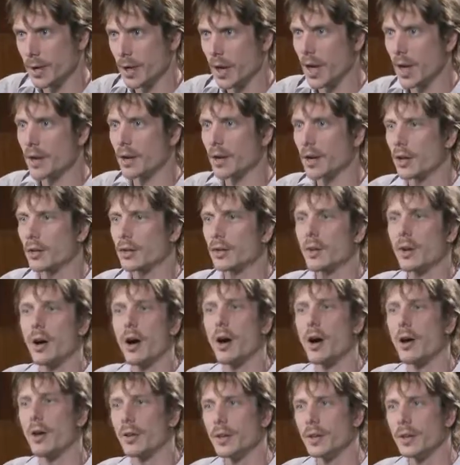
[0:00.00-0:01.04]
and not
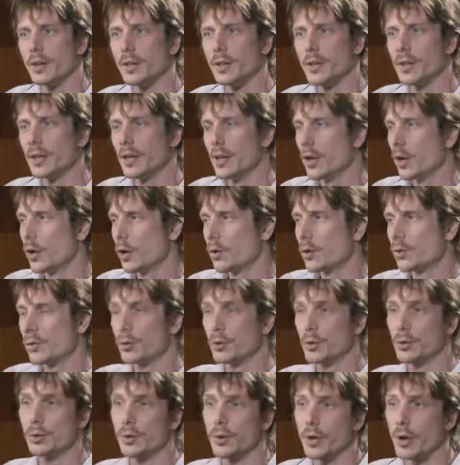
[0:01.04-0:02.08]
only
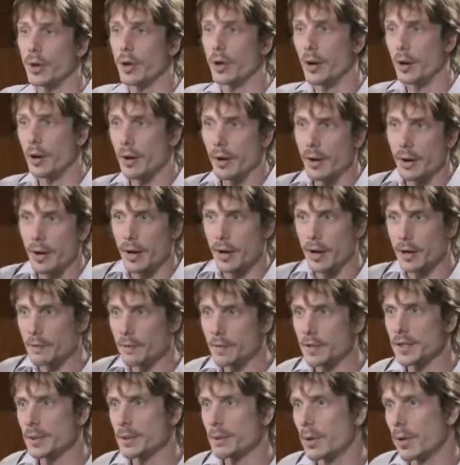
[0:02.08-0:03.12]
through the
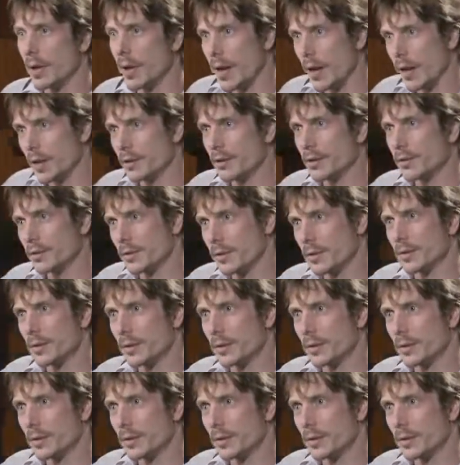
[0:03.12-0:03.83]
invisible hand of